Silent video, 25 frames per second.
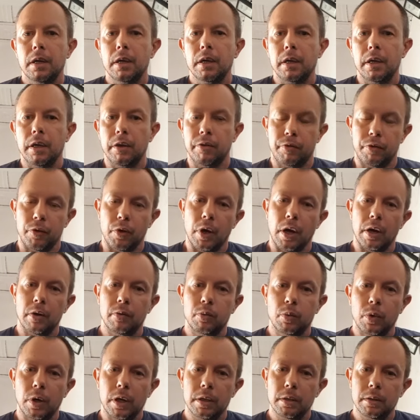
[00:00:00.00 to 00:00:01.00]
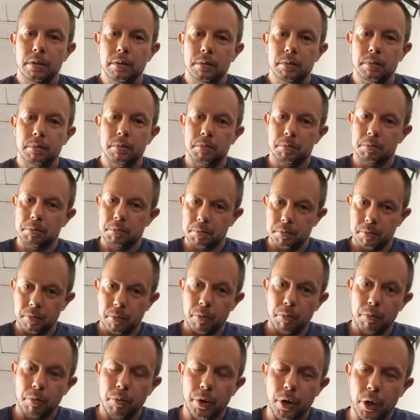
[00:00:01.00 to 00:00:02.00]
If you have one,
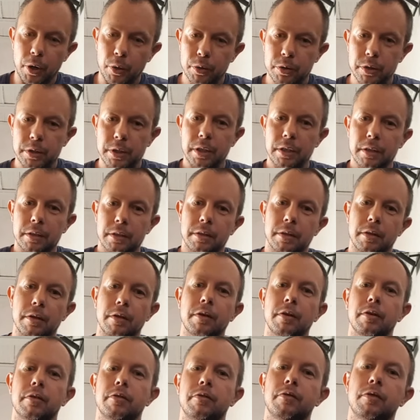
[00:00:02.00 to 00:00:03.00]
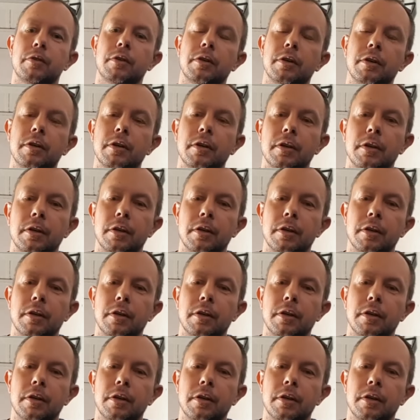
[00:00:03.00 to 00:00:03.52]
post it, for the